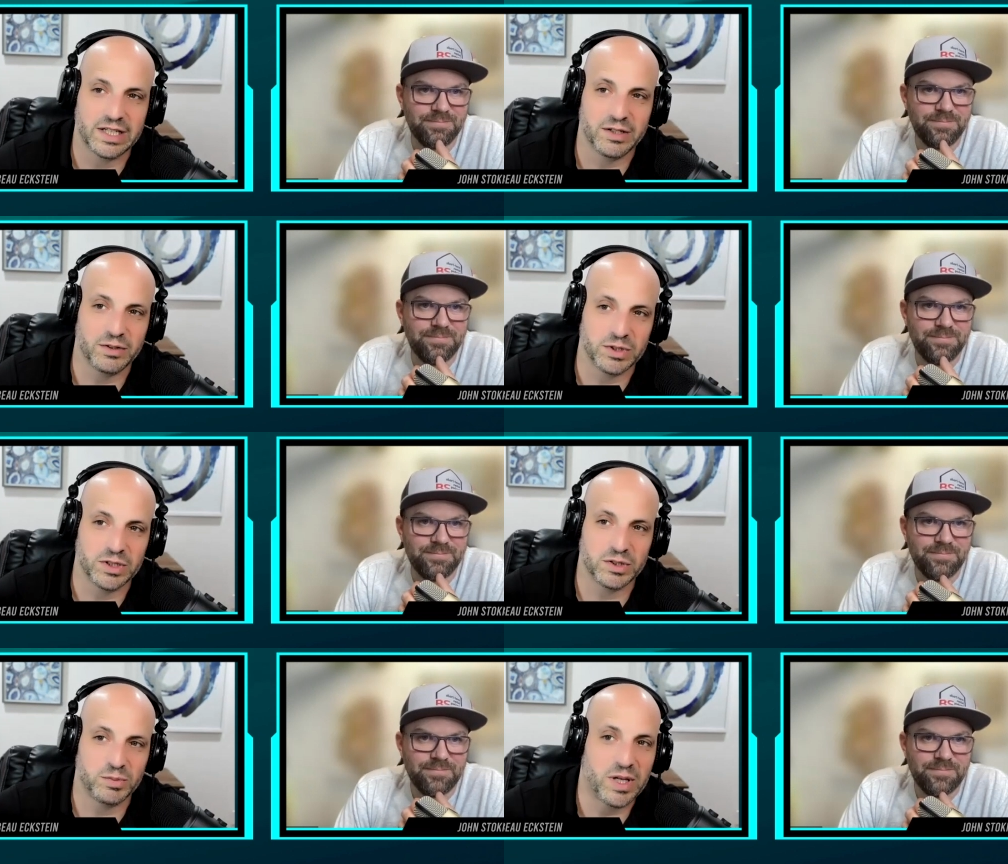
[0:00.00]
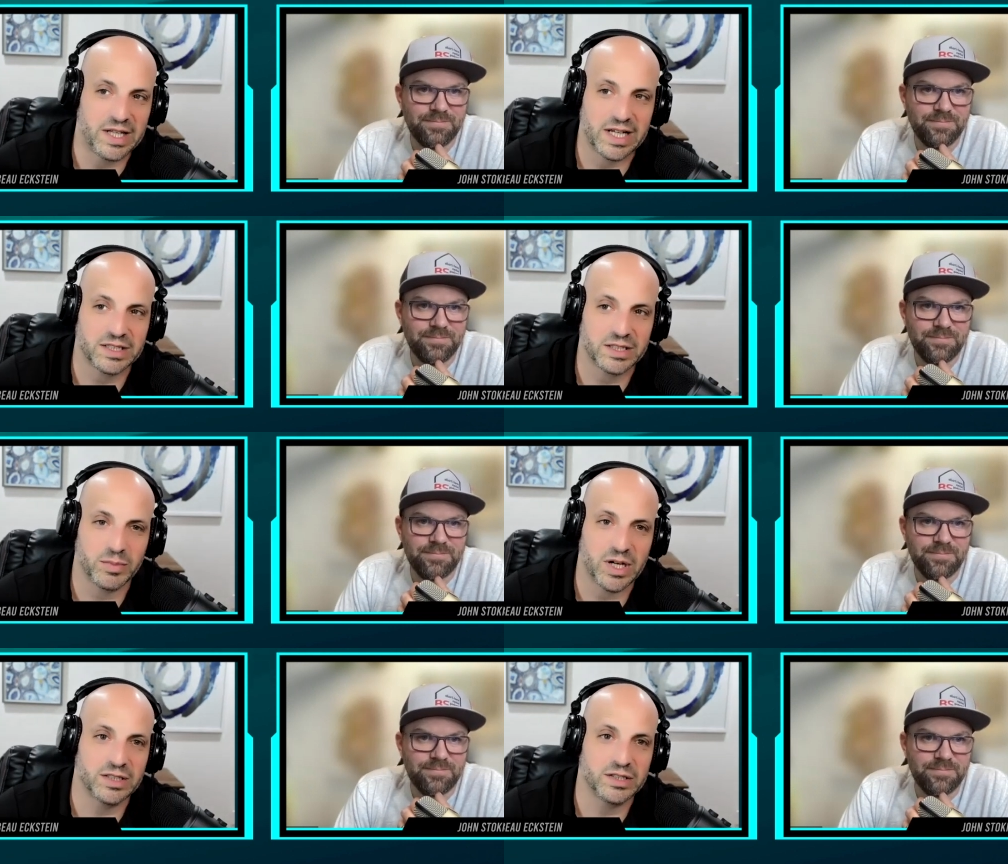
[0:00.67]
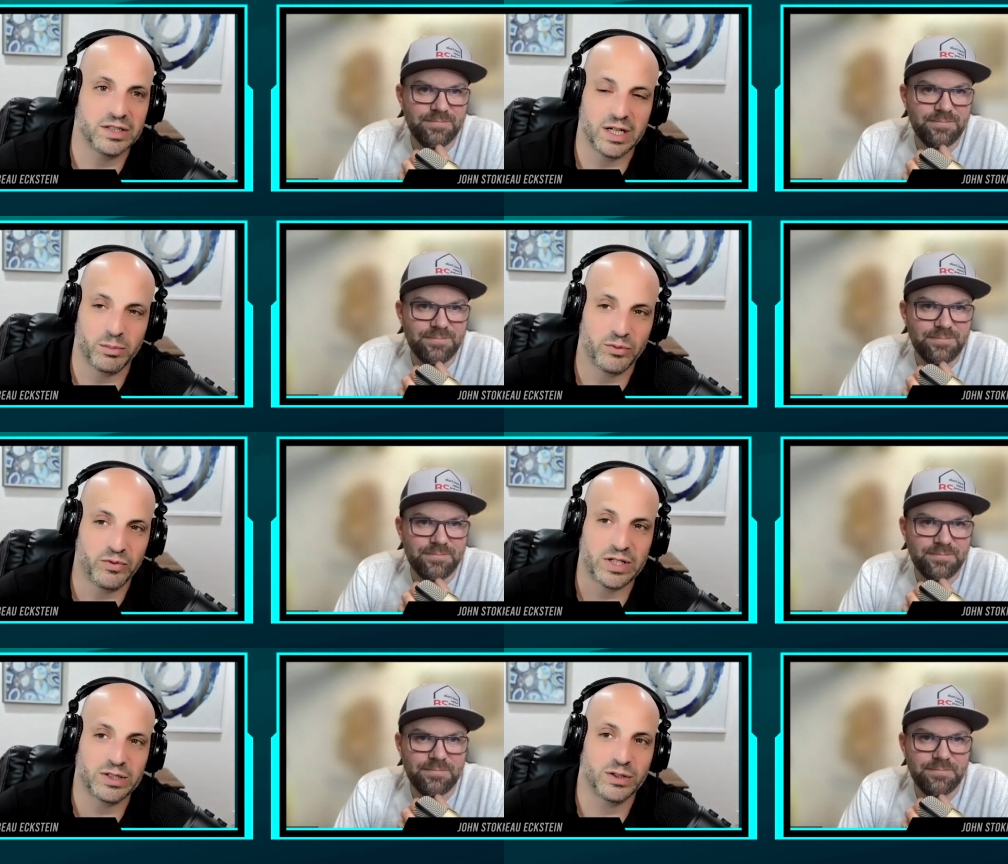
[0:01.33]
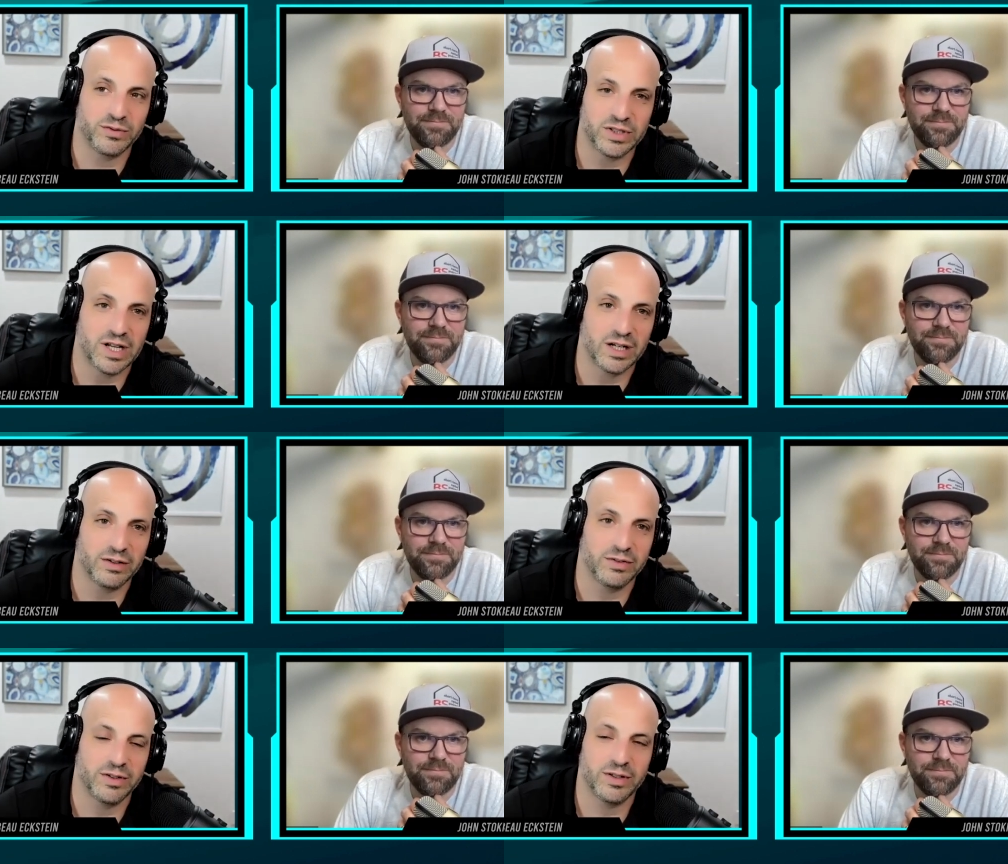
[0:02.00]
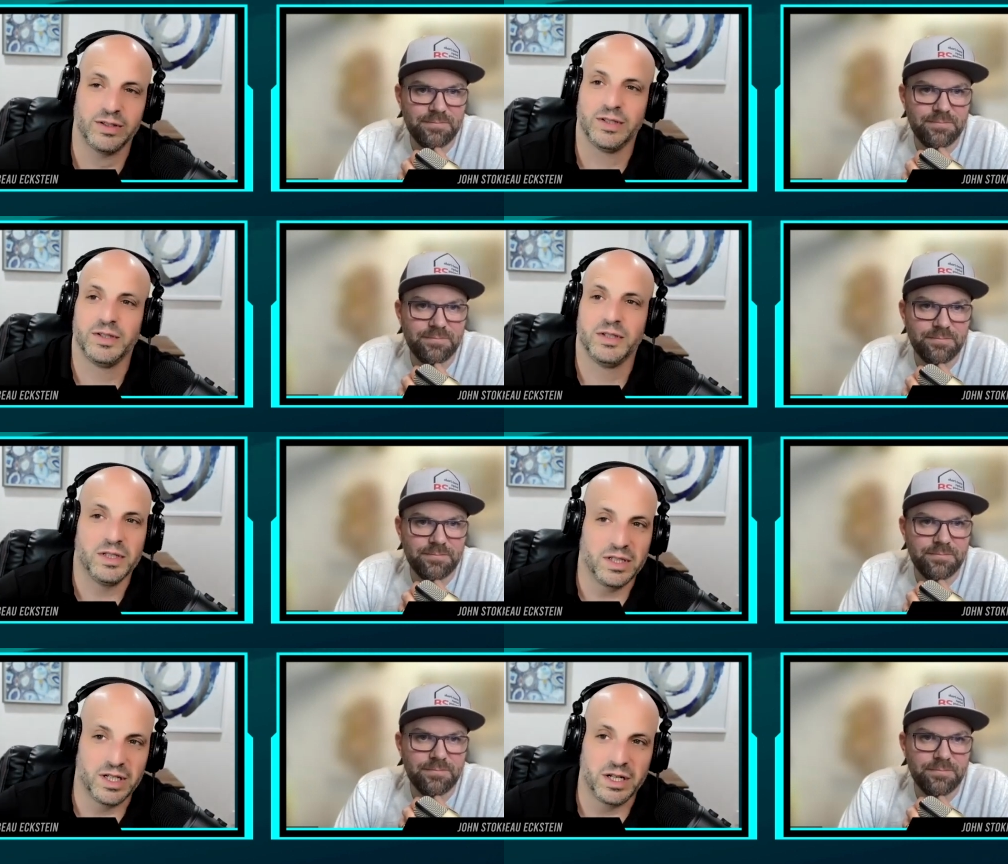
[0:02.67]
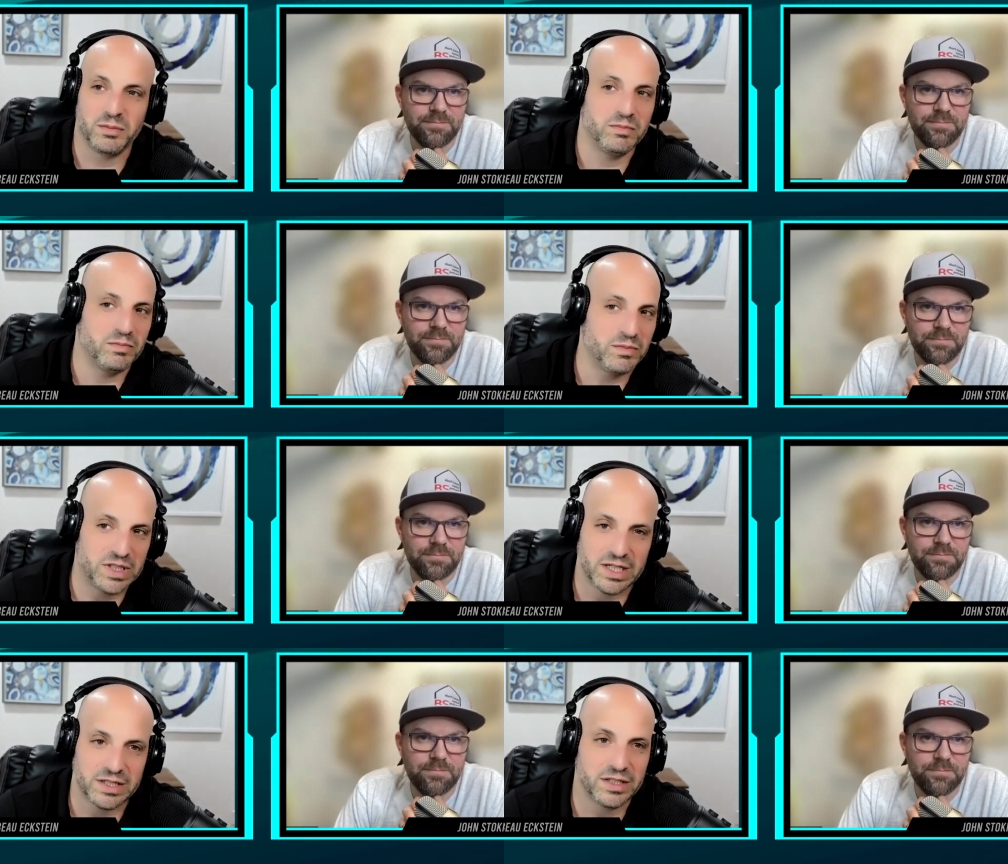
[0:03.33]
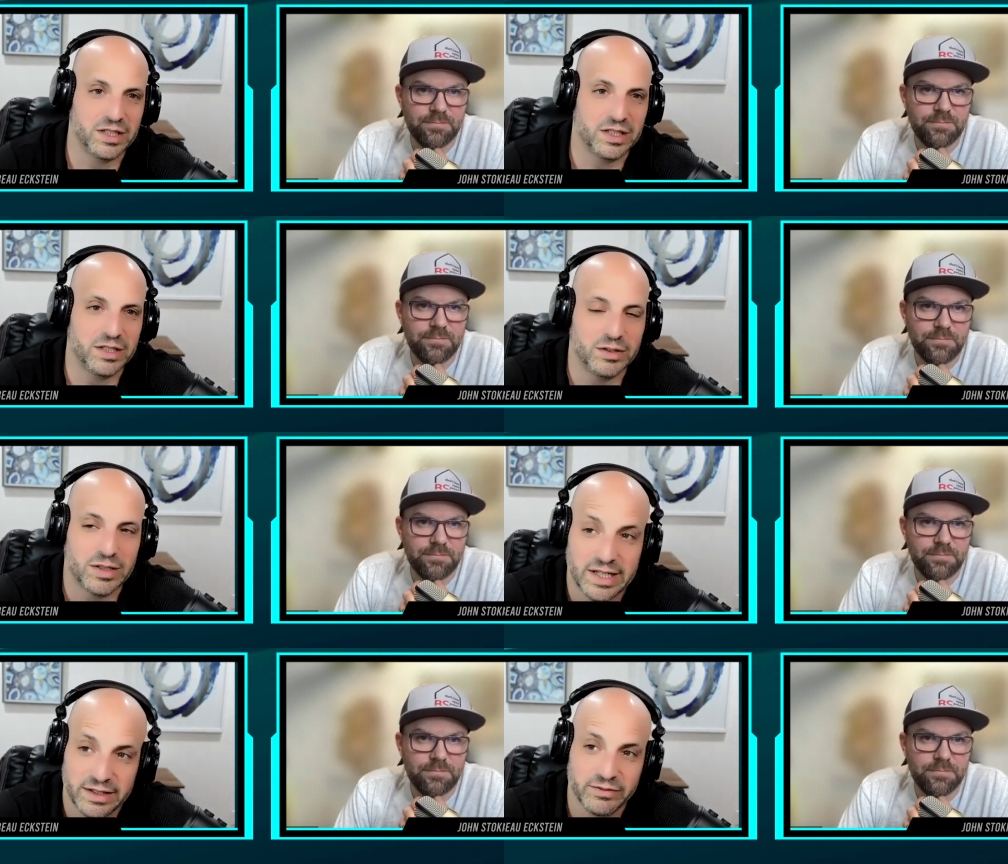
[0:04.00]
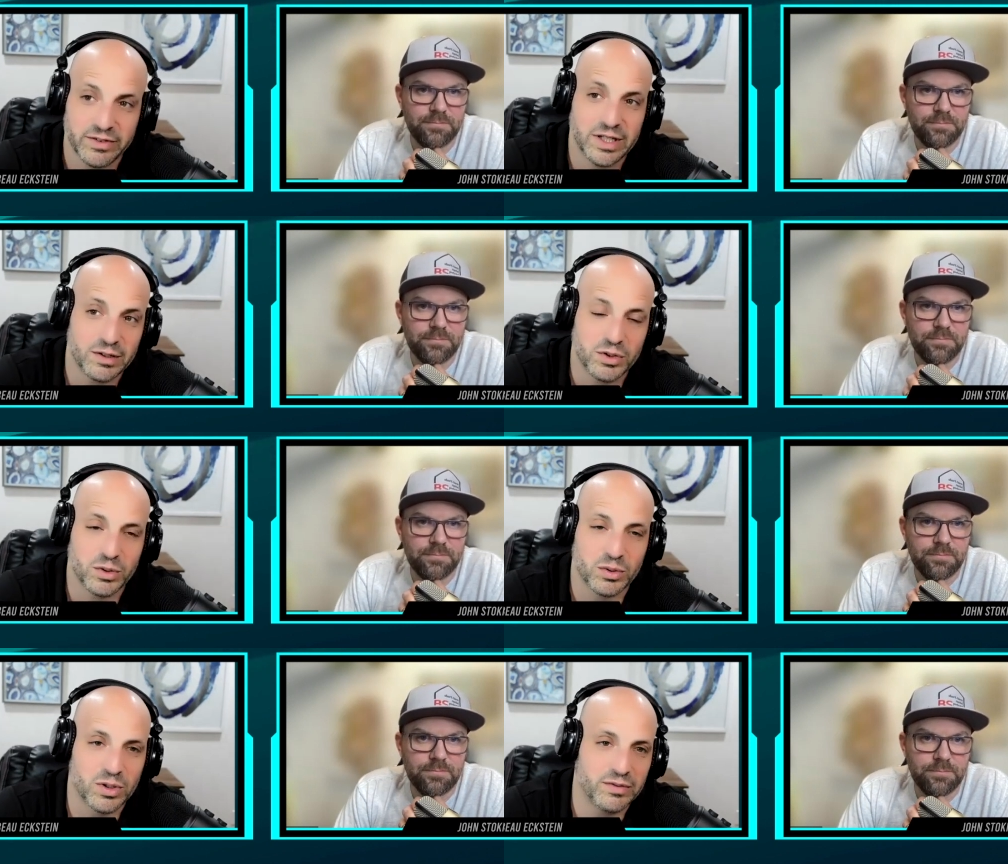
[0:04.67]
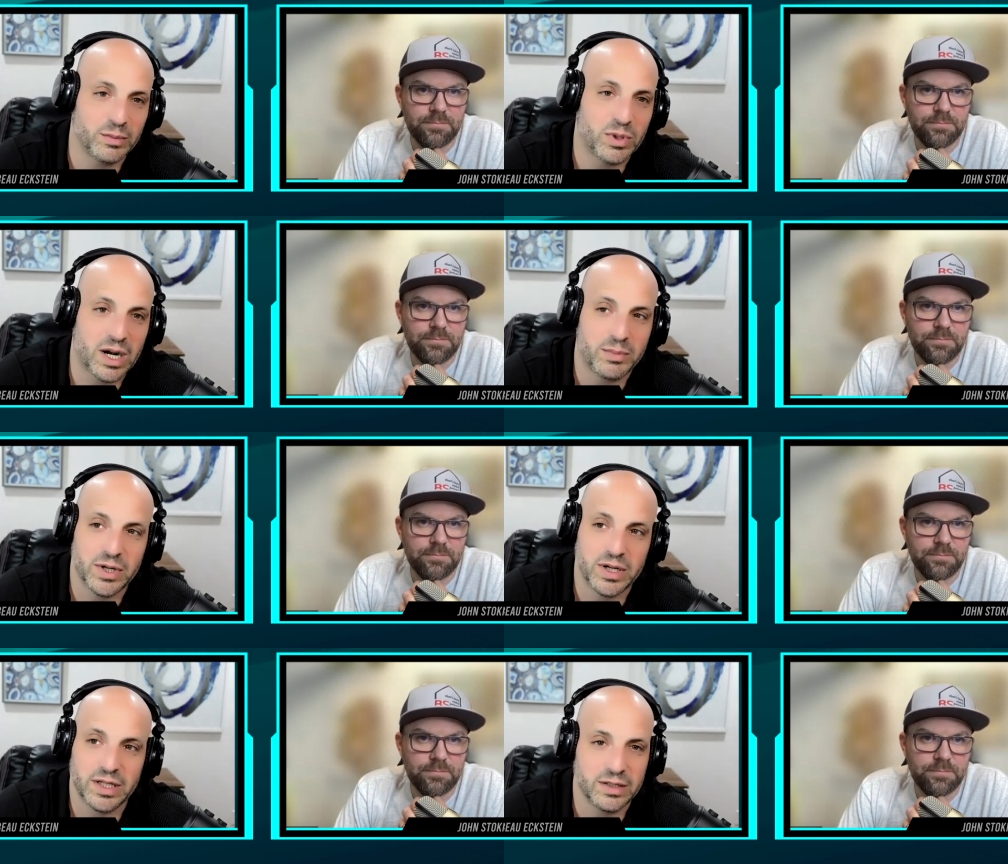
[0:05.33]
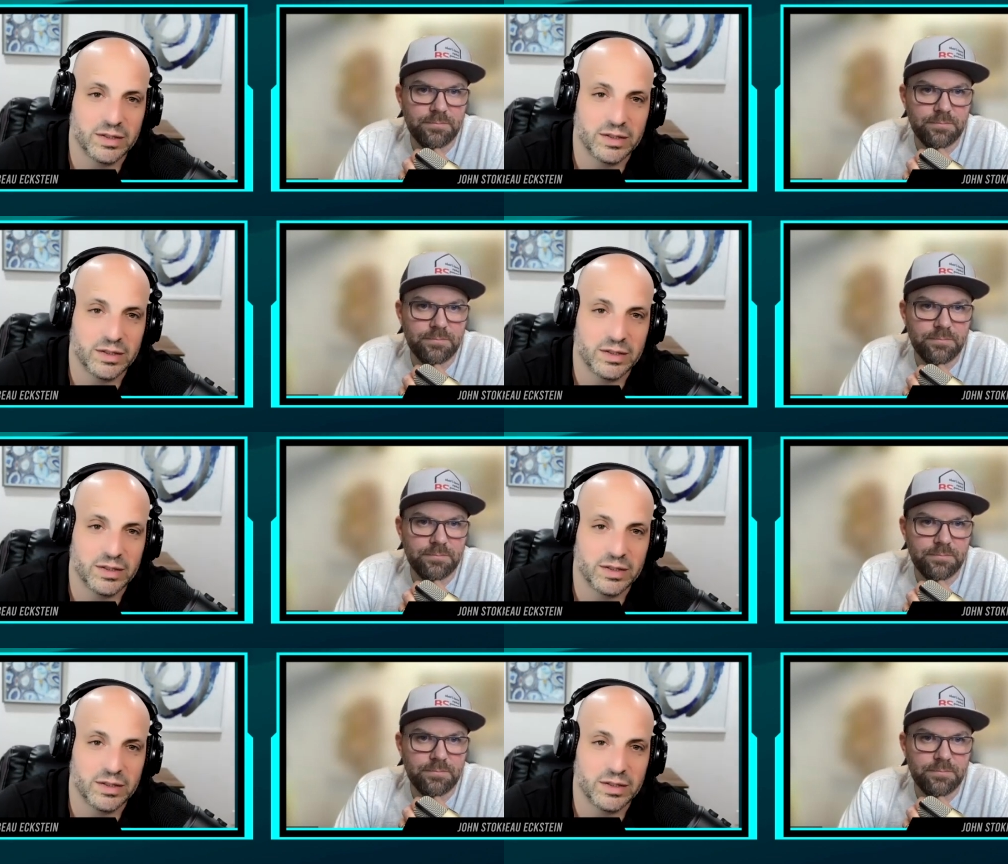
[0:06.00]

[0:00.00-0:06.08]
Speaker 1: you you spend the extra bucks, you get a professional photographer, you know, potentially do like a video tour of the property,